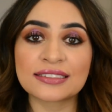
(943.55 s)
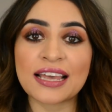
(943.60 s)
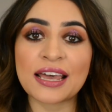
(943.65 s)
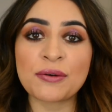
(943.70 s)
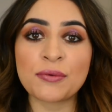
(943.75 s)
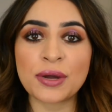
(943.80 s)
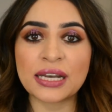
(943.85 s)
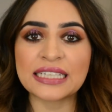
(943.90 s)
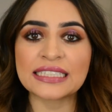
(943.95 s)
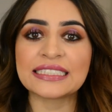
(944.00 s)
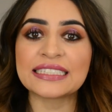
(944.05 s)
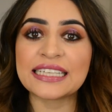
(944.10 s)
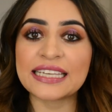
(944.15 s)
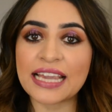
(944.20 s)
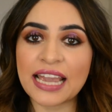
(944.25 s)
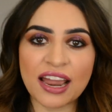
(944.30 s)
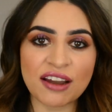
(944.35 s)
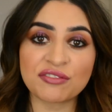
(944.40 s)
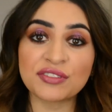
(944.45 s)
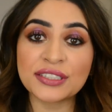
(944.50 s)
I want to see
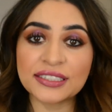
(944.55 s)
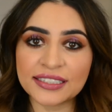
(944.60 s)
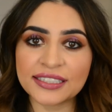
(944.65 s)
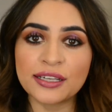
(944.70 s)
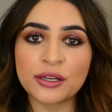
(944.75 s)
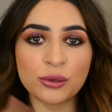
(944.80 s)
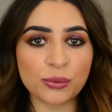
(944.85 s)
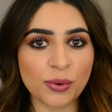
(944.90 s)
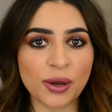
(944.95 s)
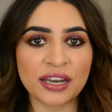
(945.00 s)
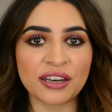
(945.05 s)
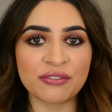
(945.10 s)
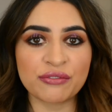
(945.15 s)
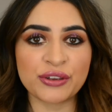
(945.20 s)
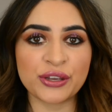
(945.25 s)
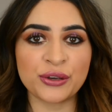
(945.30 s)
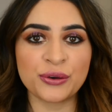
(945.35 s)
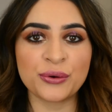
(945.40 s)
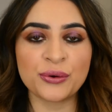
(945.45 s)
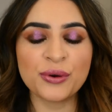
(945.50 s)
every single one of
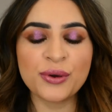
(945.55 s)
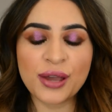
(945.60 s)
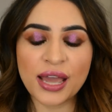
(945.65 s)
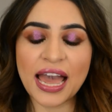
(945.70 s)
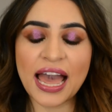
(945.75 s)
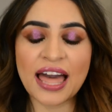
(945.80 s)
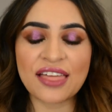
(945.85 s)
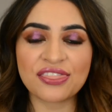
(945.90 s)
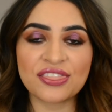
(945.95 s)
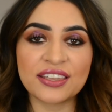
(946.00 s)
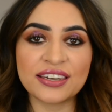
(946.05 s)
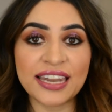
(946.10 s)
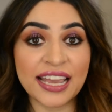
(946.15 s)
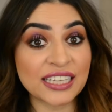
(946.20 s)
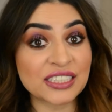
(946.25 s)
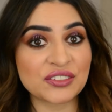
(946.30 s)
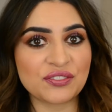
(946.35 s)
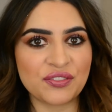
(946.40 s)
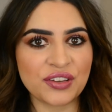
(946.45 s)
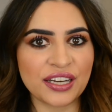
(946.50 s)
you at the
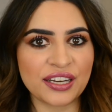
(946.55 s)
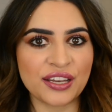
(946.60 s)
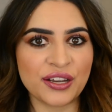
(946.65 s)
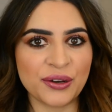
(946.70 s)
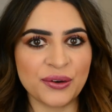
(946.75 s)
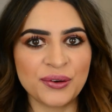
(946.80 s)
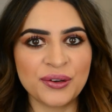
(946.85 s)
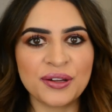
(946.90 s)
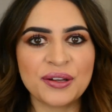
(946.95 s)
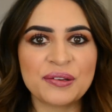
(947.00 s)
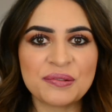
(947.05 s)
next video.